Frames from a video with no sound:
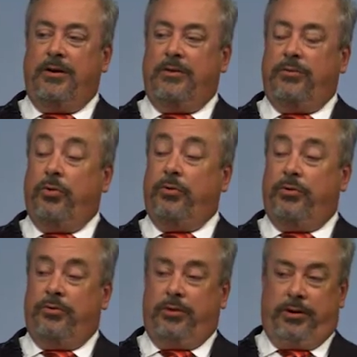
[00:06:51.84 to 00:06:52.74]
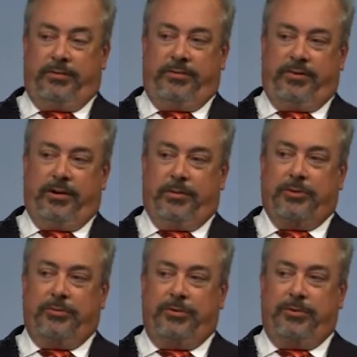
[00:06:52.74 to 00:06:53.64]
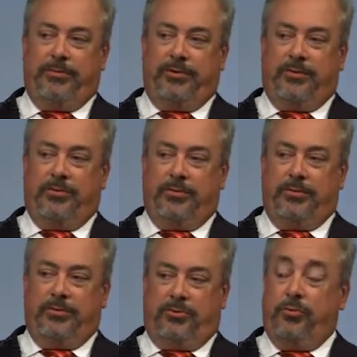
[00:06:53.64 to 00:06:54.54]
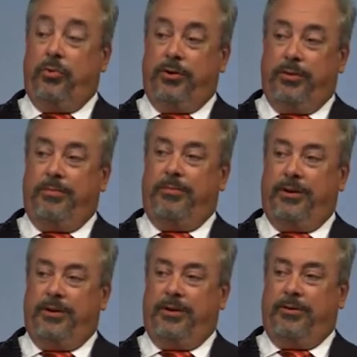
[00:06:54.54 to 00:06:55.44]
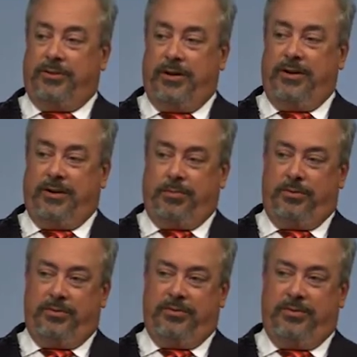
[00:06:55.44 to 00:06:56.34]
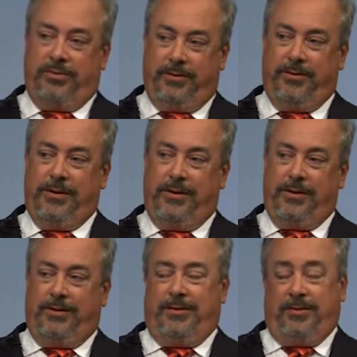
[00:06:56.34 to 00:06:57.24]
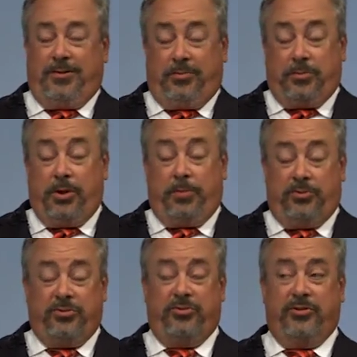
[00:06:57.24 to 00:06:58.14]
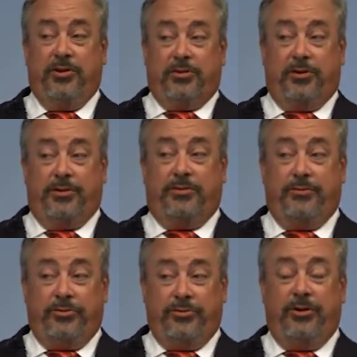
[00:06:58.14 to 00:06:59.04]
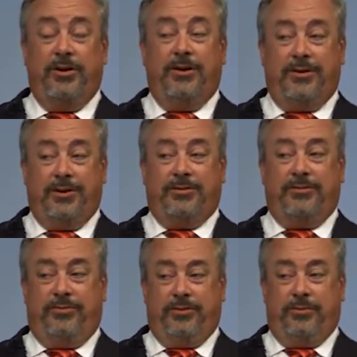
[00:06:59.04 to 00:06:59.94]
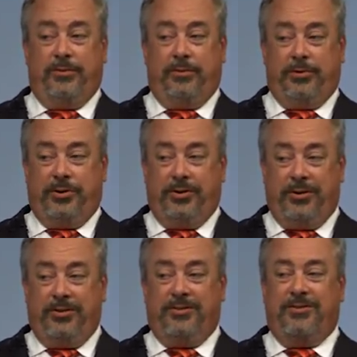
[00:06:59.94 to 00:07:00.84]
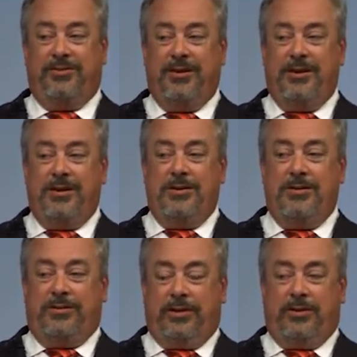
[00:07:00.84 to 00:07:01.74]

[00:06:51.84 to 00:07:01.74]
wrote to a lot of environmental groups and to warn them that they're taking that position. That position's a little controversial. Lots of civil libertarians think